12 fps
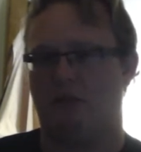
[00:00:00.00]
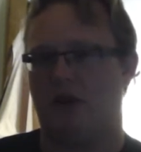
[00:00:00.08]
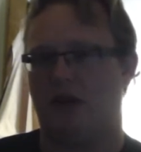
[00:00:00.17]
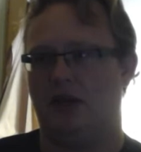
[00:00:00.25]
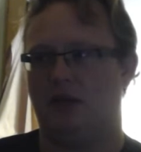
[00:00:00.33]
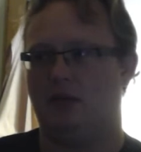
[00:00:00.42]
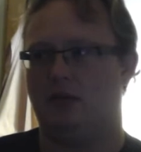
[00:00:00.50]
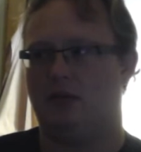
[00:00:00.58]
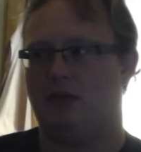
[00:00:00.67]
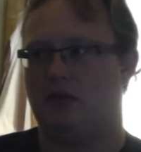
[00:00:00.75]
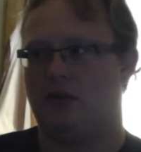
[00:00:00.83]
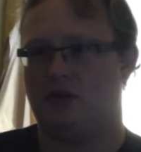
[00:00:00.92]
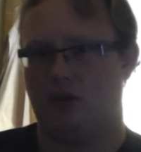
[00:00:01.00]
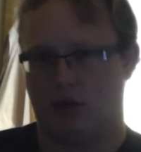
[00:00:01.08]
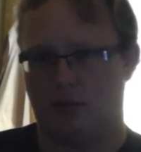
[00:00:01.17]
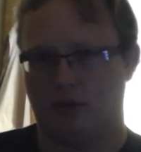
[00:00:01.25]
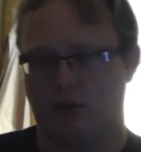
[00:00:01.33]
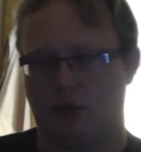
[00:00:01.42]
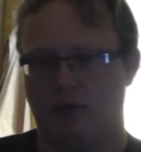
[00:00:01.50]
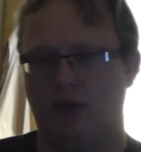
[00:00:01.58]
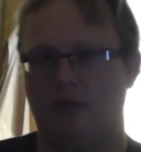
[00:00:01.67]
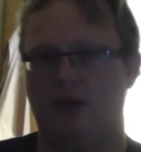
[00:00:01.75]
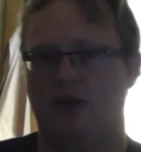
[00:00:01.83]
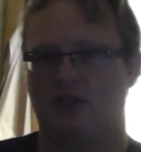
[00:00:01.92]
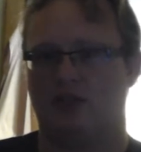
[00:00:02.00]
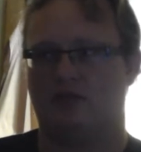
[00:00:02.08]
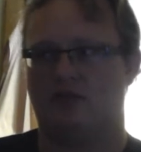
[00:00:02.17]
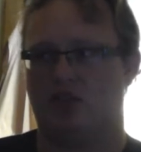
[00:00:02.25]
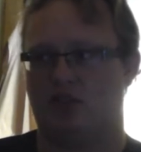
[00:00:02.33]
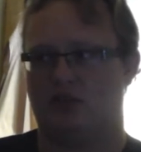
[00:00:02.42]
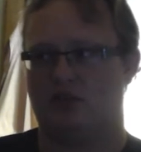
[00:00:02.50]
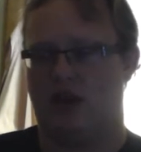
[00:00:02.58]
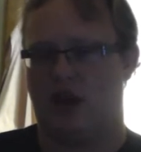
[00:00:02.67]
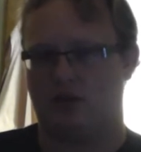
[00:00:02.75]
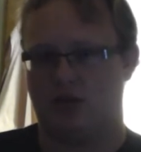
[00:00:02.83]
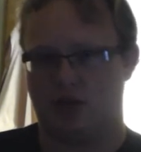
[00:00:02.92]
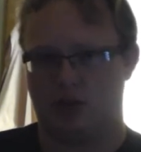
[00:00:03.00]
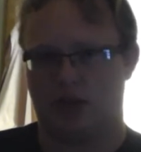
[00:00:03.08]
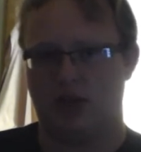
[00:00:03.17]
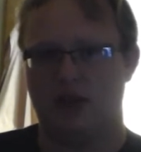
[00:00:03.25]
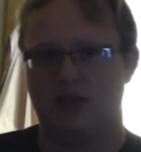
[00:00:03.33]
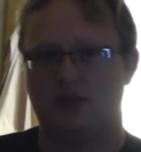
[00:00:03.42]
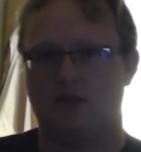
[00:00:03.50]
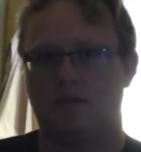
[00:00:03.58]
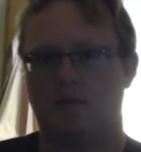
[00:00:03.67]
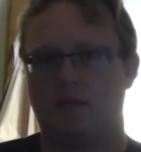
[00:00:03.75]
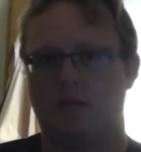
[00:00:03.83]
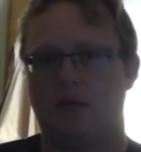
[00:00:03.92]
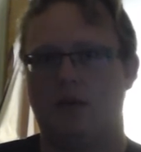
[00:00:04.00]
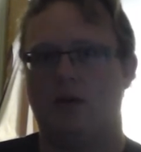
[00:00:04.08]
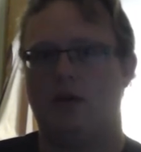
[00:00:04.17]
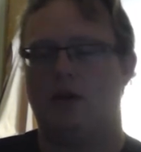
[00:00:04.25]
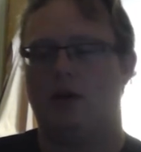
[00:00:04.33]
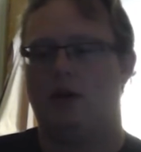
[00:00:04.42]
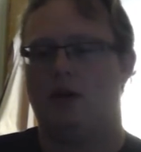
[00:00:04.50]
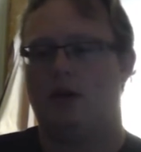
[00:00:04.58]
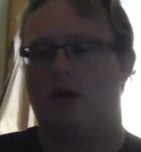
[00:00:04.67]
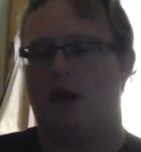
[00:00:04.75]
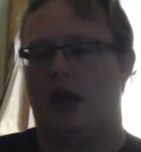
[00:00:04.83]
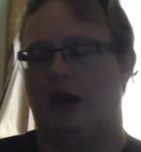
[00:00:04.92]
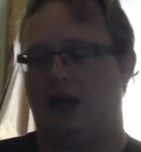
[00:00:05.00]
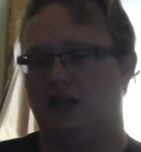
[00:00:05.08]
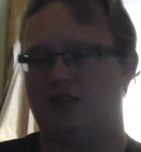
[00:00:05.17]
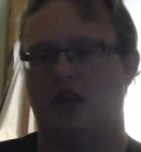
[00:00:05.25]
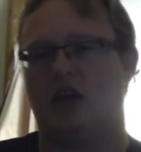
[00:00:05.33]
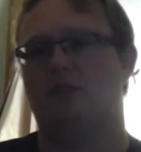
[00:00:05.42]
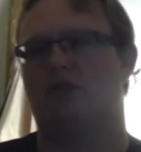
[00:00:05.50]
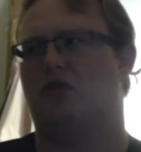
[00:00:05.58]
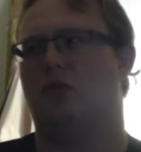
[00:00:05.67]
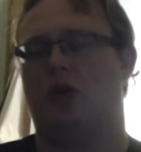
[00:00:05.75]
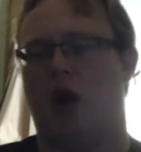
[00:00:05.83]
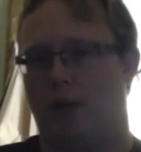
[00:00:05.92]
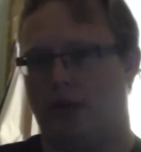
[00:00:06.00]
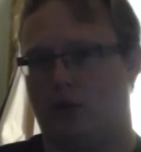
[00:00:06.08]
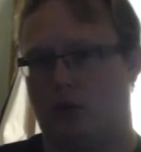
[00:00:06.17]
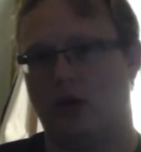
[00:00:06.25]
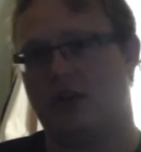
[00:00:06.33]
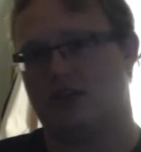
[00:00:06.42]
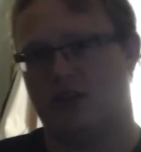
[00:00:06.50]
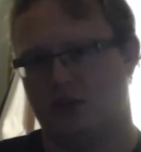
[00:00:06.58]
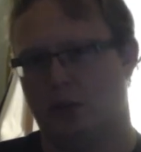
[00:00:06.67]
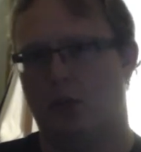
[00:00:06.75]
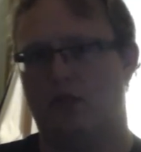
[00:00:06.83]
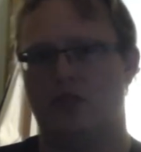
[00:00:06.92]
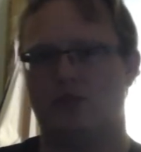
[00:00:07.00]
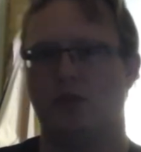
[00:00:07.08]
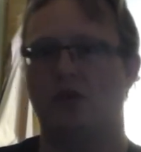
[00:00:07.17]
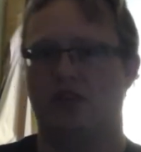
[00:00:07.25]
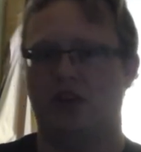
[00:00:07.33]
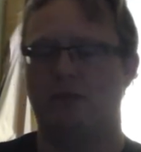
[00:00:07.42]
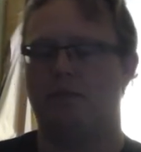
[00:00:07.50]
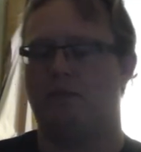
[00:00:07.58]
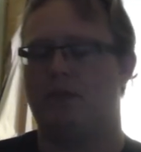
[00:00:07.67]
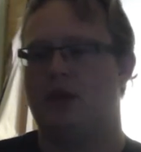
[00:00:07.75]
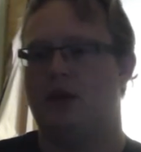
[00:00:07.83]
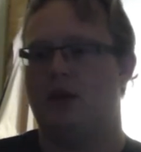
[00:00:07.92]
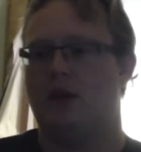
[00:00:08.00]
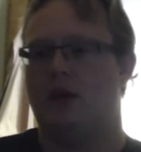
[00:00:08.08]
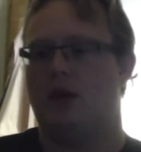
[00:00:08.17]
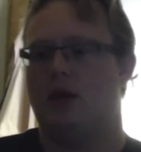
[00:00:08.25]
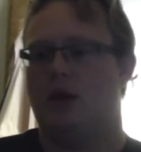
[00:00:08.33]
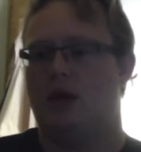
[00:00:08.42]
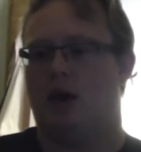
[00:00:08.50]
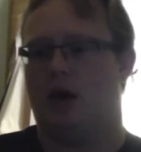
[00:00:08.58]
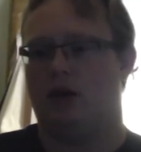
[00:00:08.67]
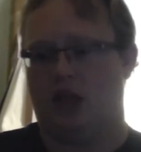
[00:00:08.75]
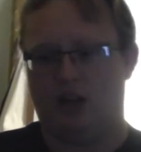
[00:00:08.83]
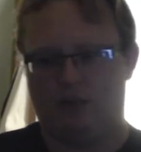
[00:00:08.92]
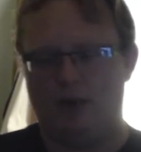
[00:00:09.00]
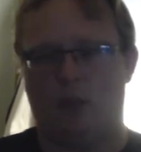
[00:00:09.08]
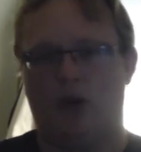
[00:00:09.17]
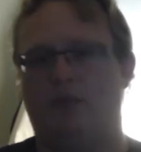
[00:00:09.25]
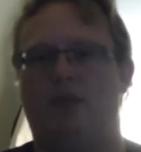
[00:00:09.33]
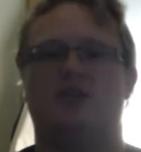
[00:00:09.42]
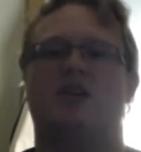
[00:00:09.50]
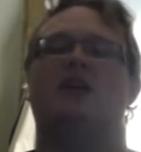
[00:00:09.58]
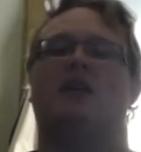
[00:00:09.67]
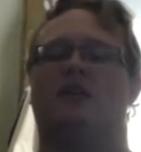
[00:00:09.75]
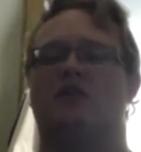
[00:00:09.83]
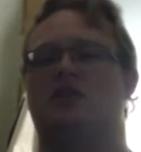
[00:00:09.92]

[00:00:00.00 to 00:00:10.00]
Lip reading: made me tear up a little bit because of just how touching it is. And I guess that comes into a common criticism with this movie. A lot of people have been saying